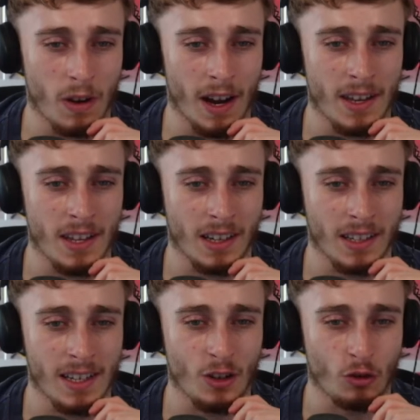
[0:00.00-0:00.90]
and the
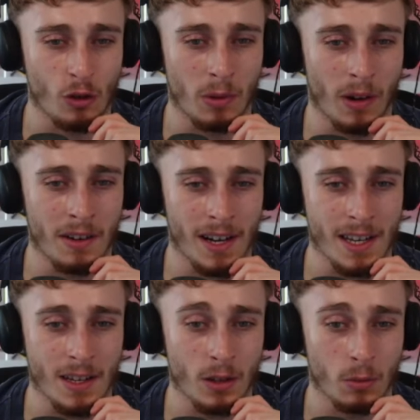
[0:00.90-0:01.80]
Canadian trooper I ran
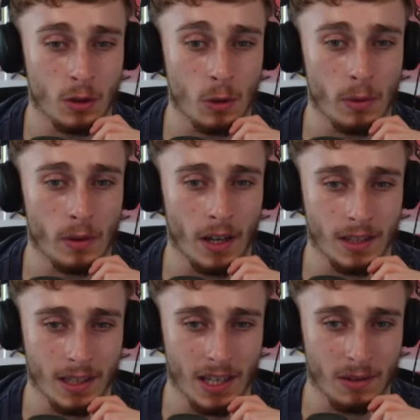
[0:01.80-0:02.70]
into was super nice
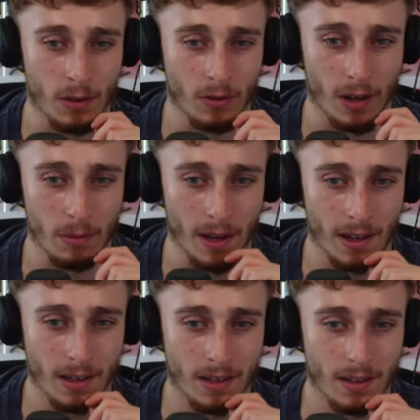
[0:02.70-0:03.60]
and gave me a ride
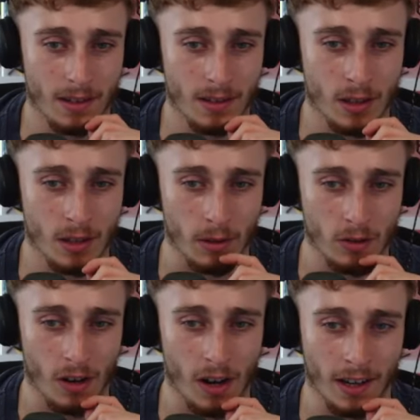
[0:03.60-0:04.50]
back to my
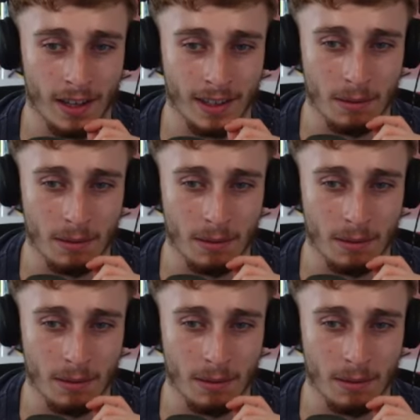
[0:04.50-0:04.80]
truck and gave me